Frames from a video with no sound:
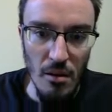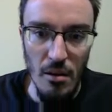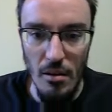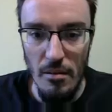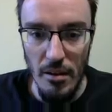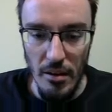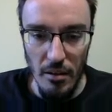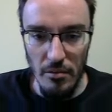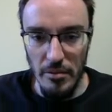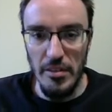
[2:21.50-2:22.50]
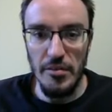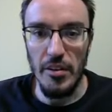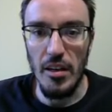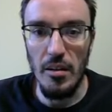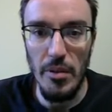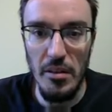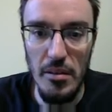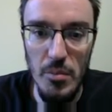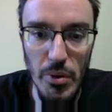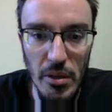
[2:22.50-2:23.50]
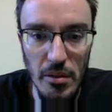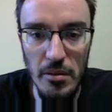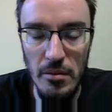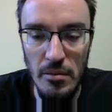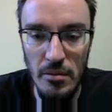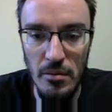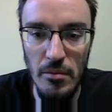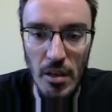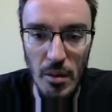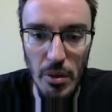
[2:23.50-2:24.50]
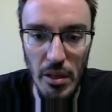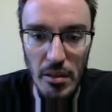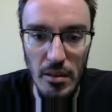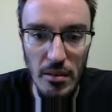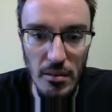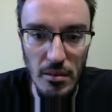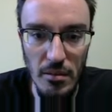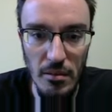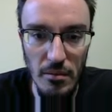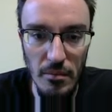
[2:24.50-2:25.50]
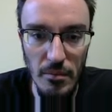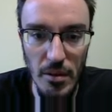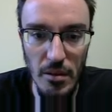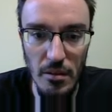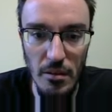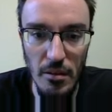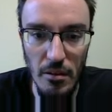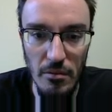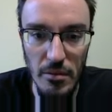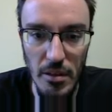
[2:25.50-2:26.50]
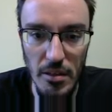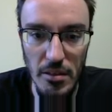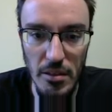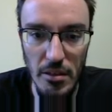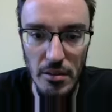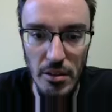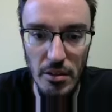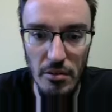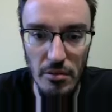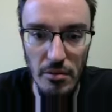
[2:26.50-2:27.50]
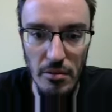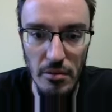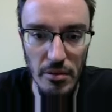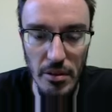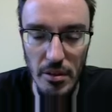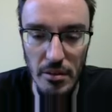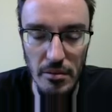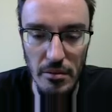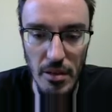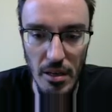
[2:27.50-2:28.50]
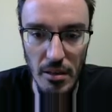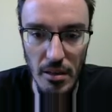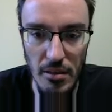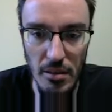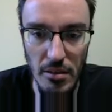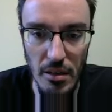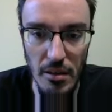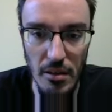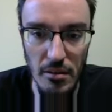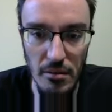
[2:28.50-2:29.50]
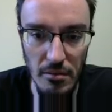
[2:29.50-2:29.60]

Alright, I always forget about this pin when I play this with the, the exchange here, or the exchange and then